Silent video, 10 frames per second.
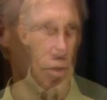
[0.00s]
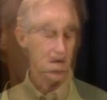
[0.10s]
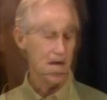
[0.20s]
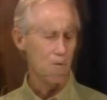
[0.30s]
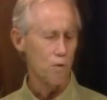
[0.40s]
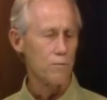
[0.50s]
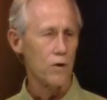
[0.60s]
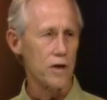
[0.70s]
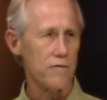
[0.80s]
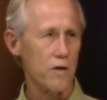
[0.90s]
and we
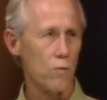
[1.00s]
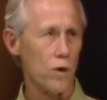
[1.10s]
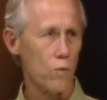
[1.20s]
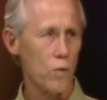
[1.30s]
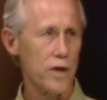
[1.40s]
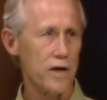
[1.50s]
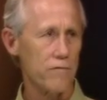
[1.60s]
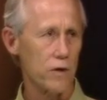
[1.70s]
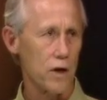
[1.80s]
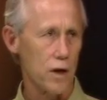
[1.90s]
believe that what we
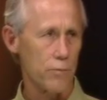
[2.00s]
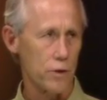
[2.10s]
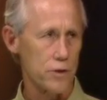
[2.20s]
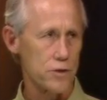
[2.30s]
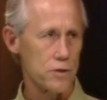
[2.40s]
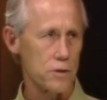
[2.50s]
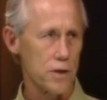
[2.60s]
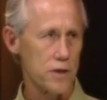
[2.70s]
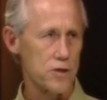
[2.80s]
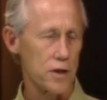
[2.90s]
have accomplished
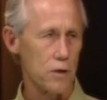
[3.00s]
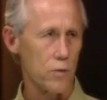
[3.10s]
at St.